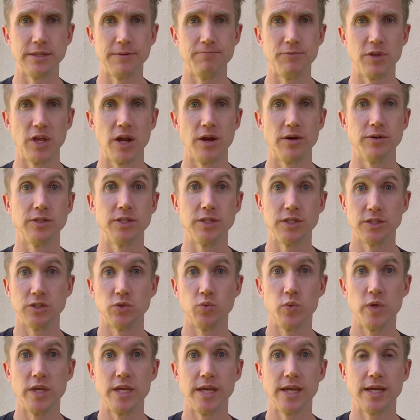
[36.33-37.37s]
it's his
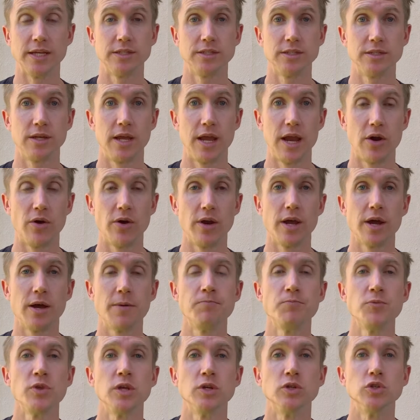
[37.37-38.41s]
weakest area.
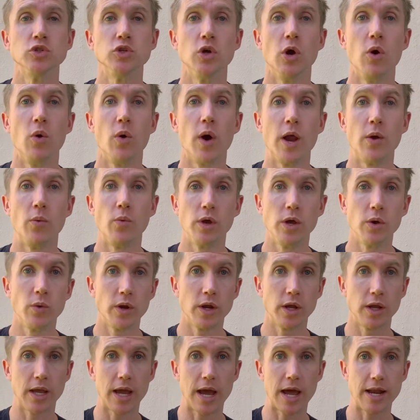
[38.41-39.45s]
So I really want
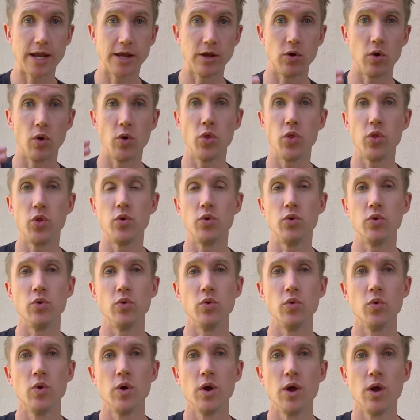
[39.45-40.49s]
to kind of go
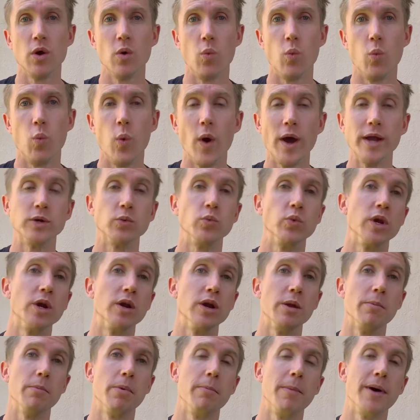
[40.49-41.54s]
through what we are
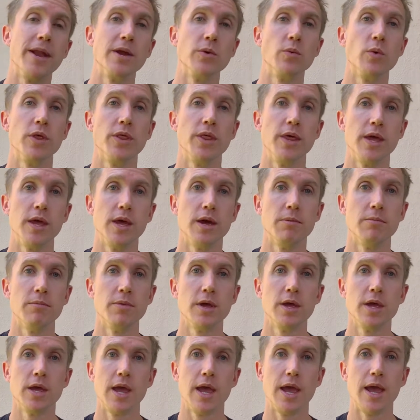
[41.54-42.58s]
implementing with him
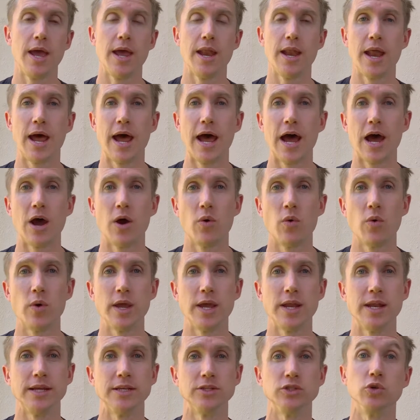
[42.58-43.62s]
and how
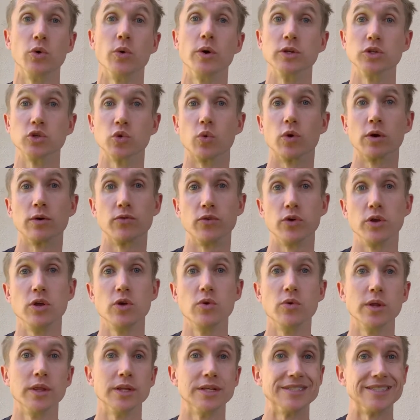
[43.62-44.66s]
it is going to work for
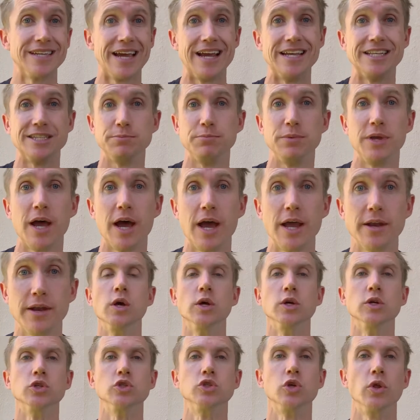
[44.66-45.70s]
you and the science behind it.
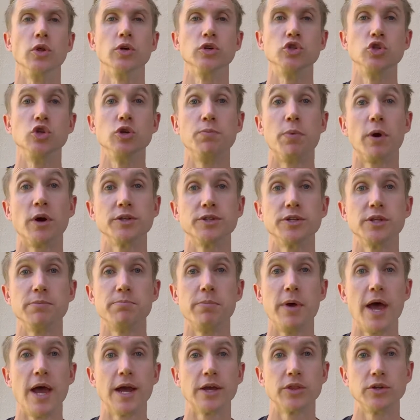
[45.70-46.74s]
So there's two parts of
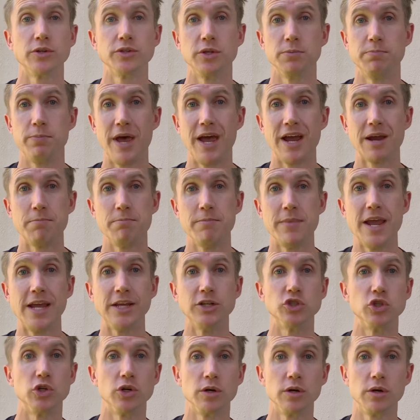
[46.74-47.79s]
the pec. There's the pec
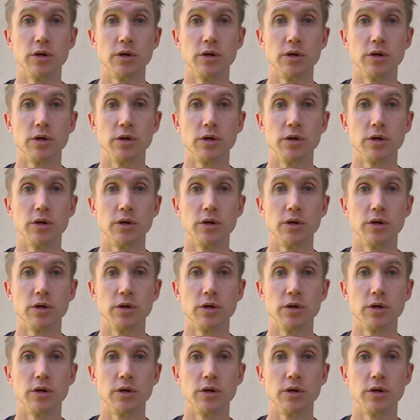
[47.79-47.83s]
major,